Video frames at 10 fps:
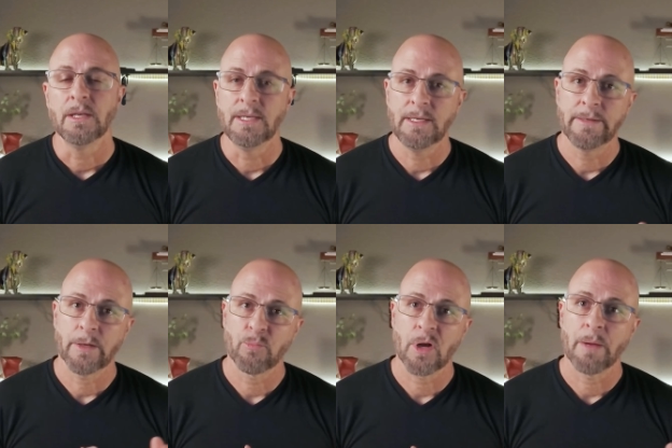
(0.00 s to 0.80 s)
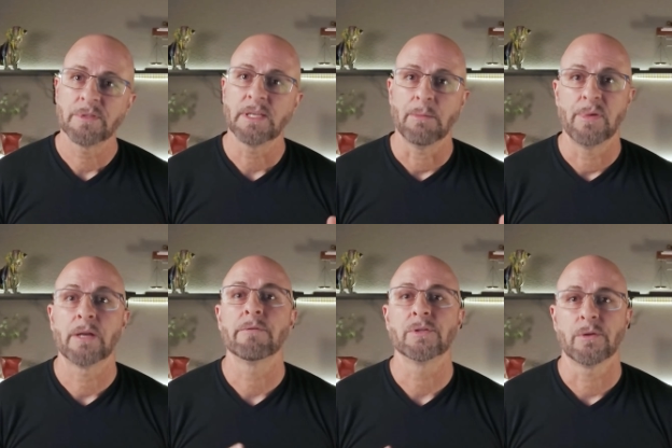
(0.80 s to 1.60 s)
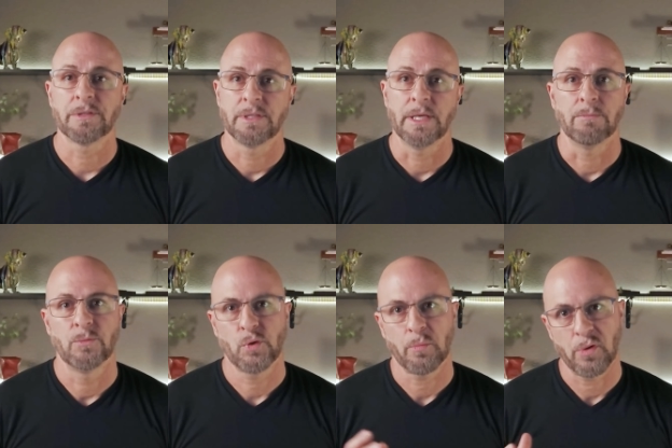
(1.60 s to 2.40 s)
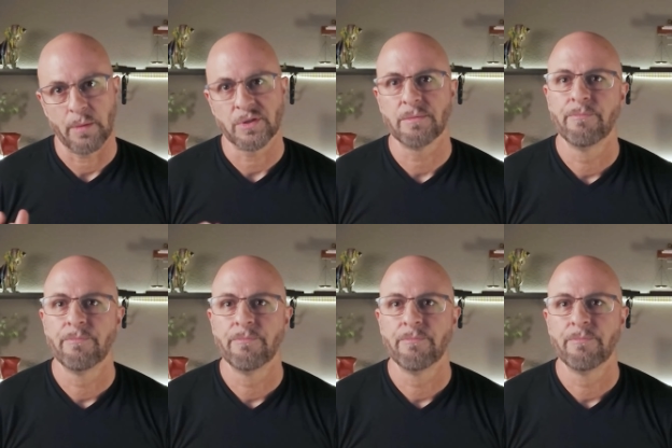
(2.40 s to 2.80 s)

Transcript: detailed prompts get better results than short prompts.